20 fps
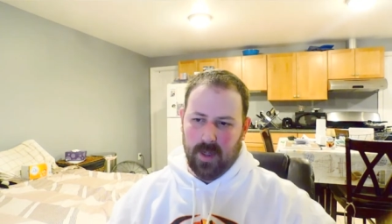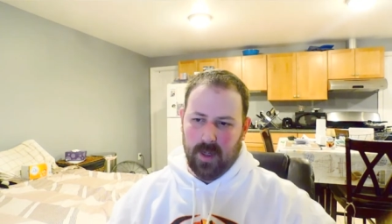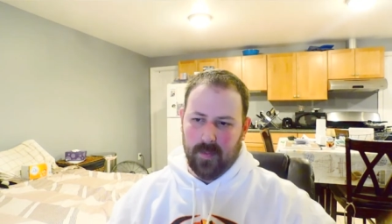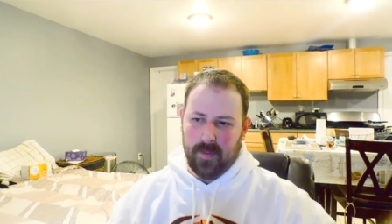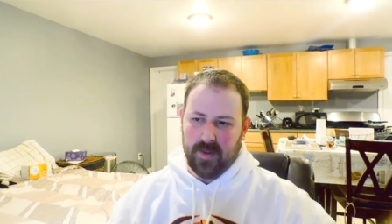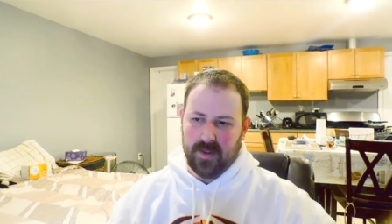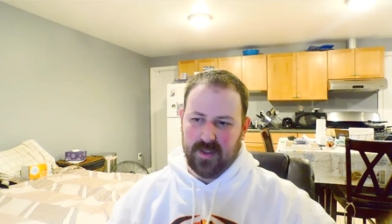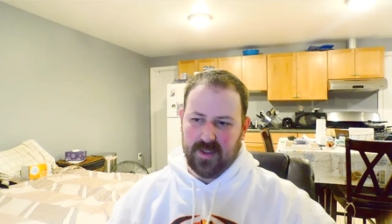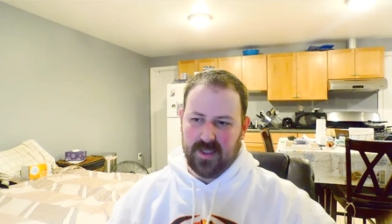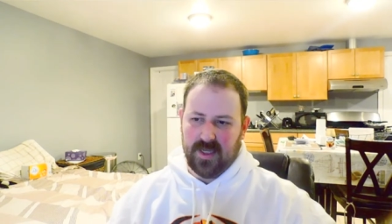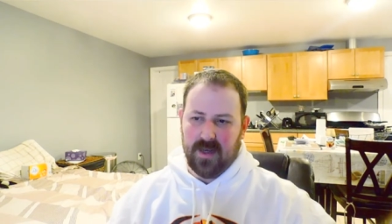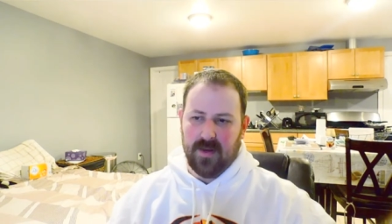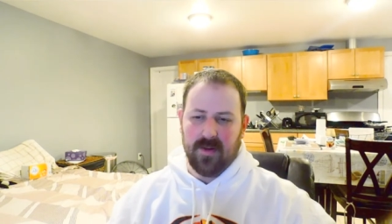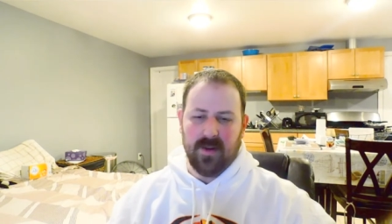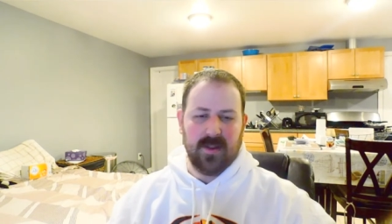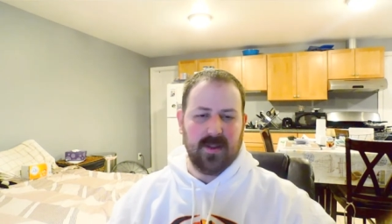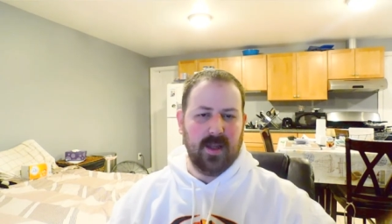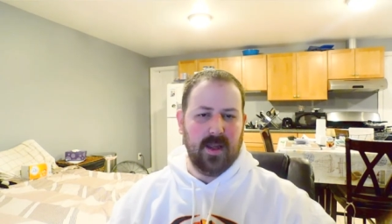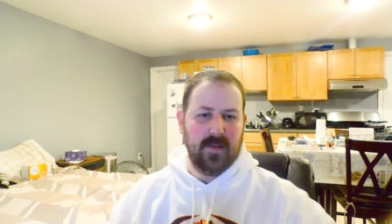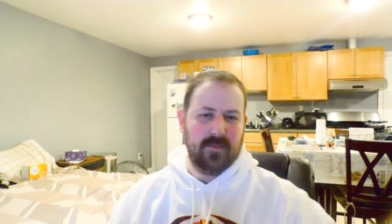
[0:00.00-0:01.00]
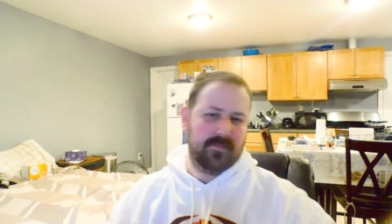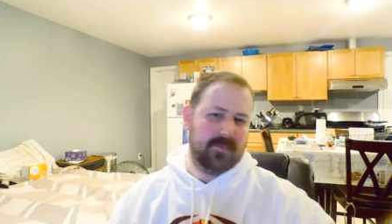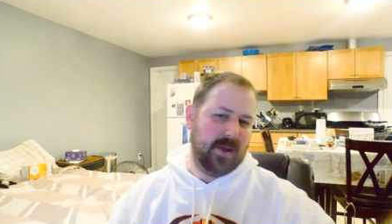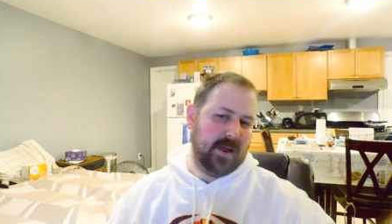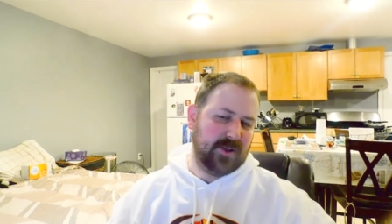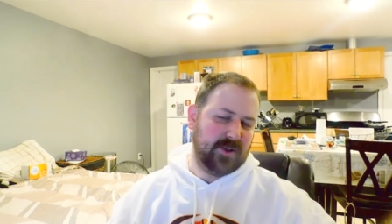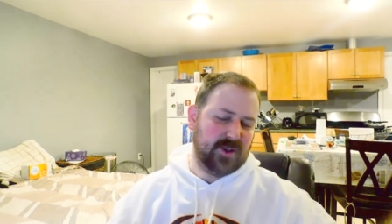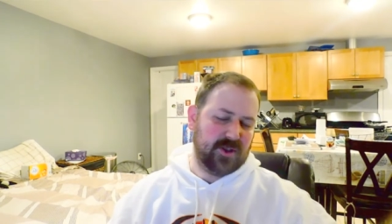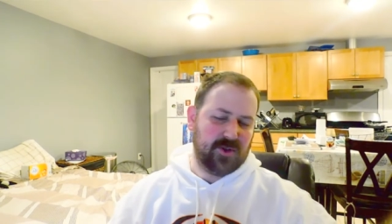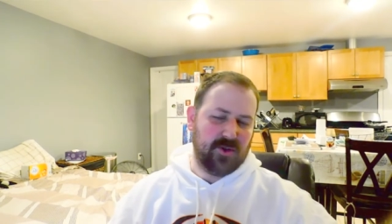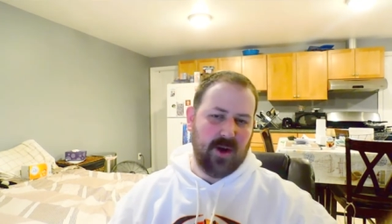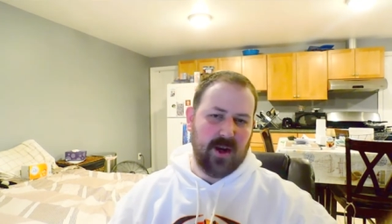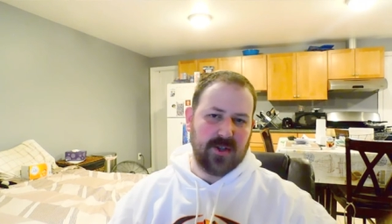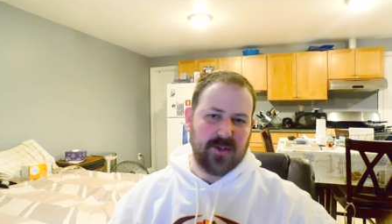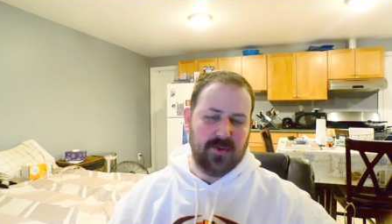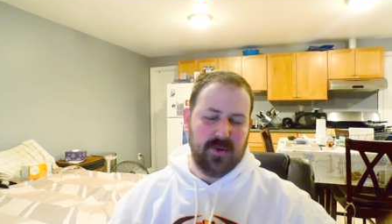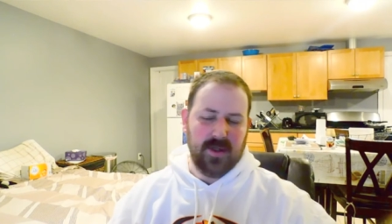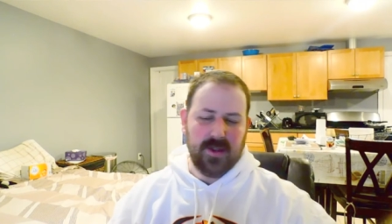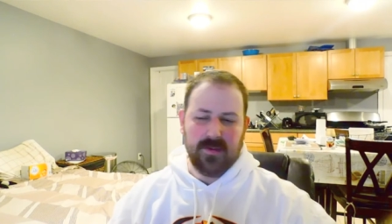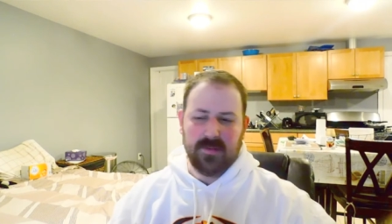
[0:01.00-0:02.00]
I'm at the tail end. I just
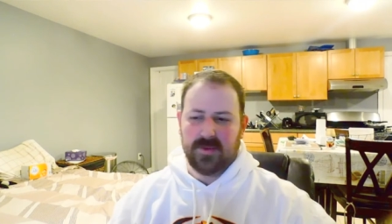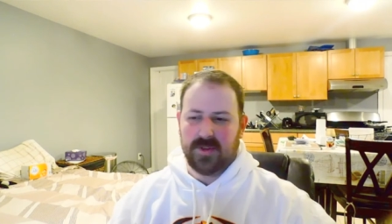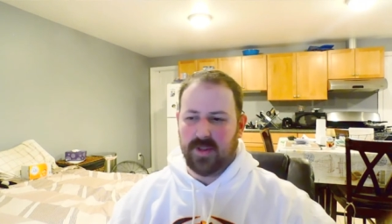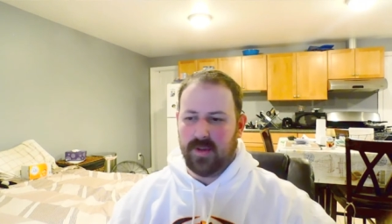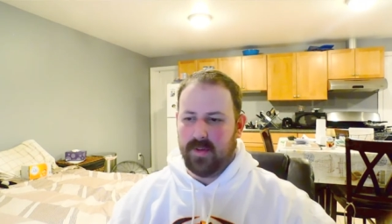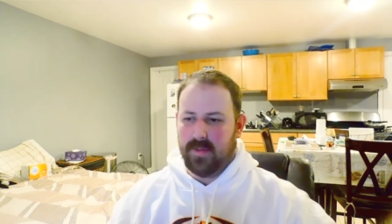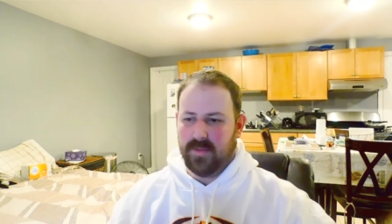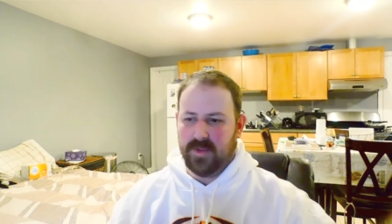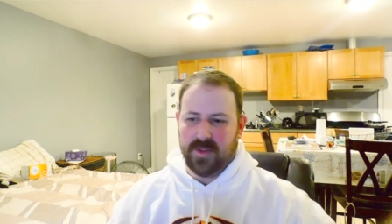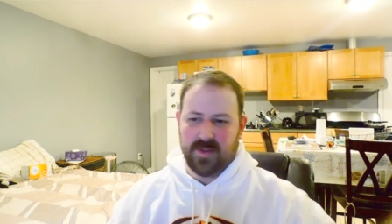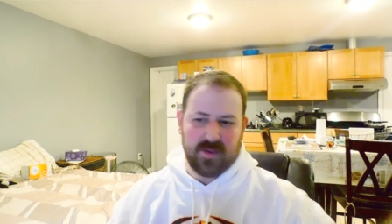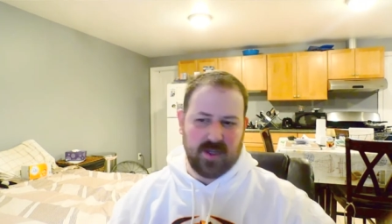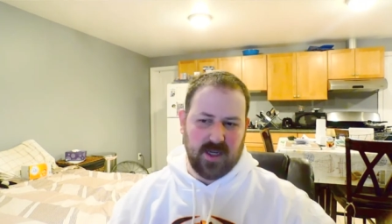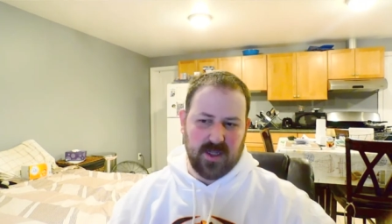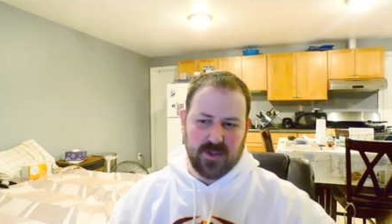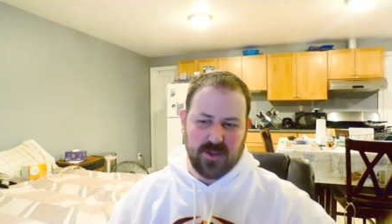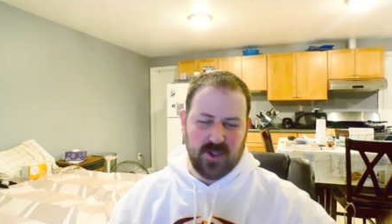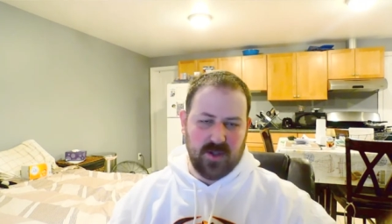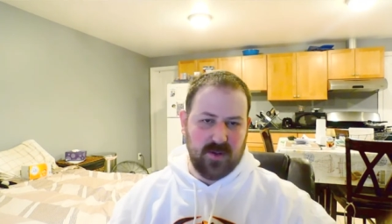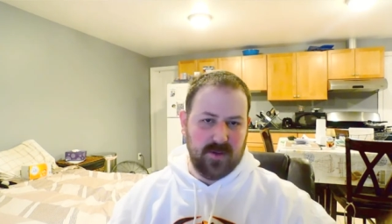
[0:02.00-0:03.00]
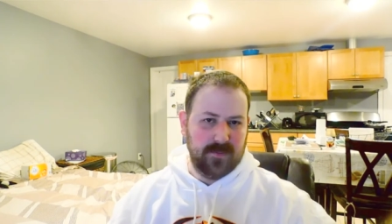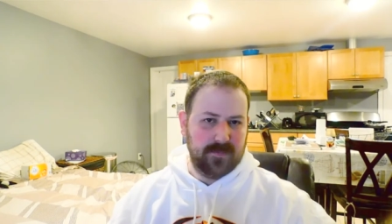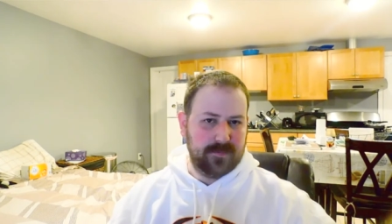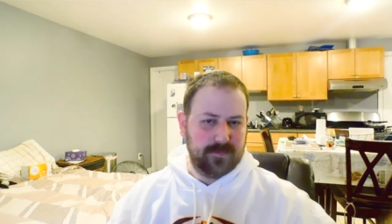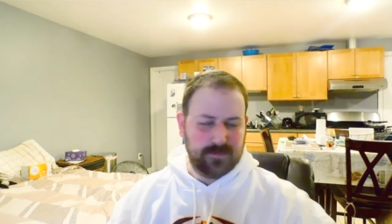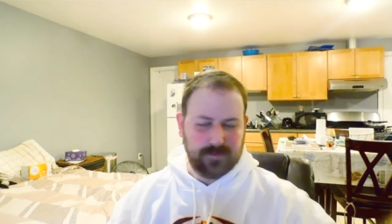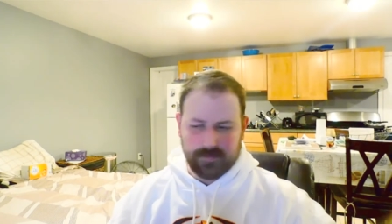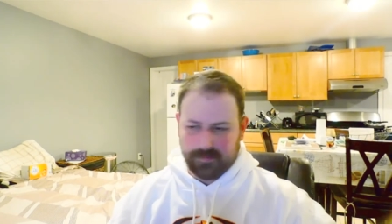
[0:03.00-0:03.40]
graduated, so I'm just kind of chilling.